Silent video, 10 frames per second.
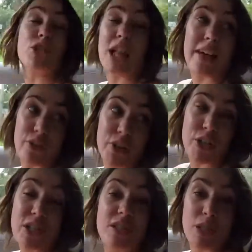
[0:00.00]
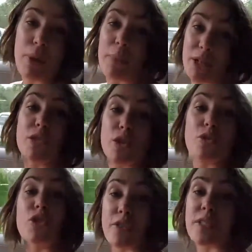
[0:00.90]
July the 1st. The Department of
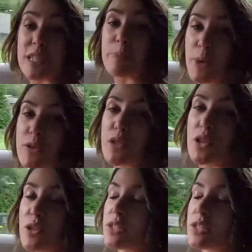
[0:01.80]
Social Services posts those